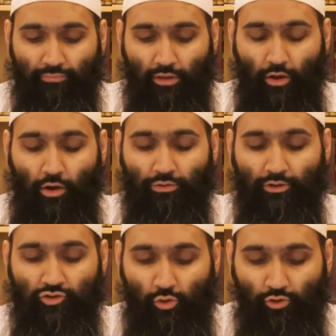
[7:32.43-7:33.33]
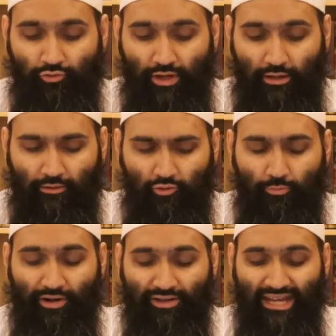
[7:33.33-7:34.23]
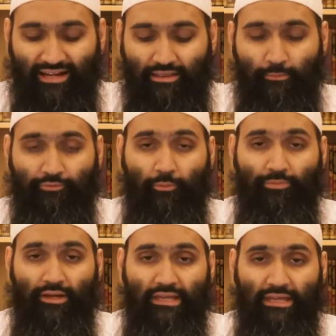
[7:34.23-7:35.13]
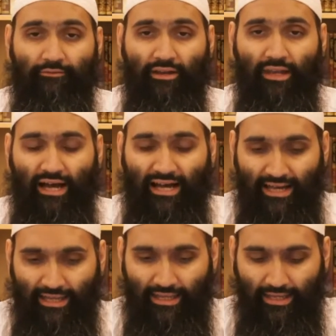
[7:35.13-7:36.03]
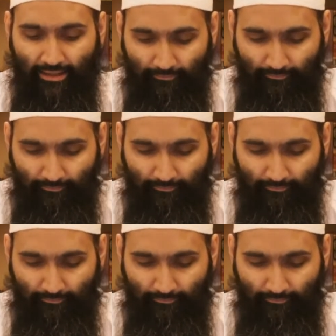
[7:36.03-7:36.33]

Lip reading: on the children to protect them from the evil eye.